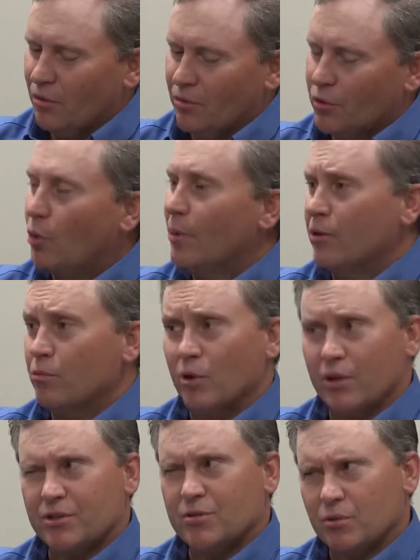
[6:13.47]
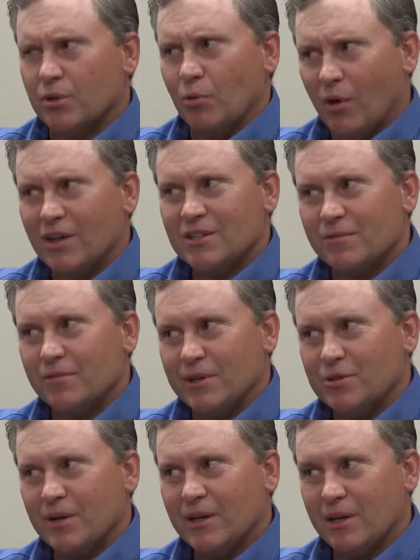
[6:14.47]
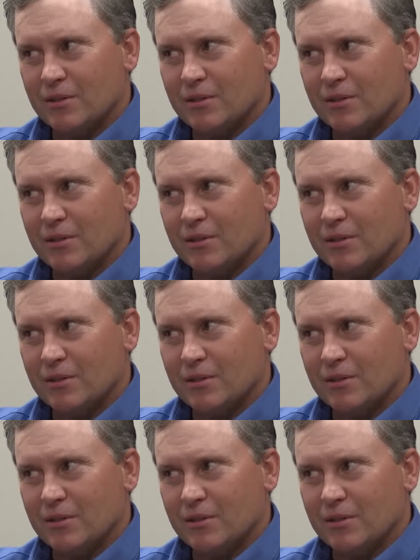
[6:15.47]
nobody really truly wants free trade,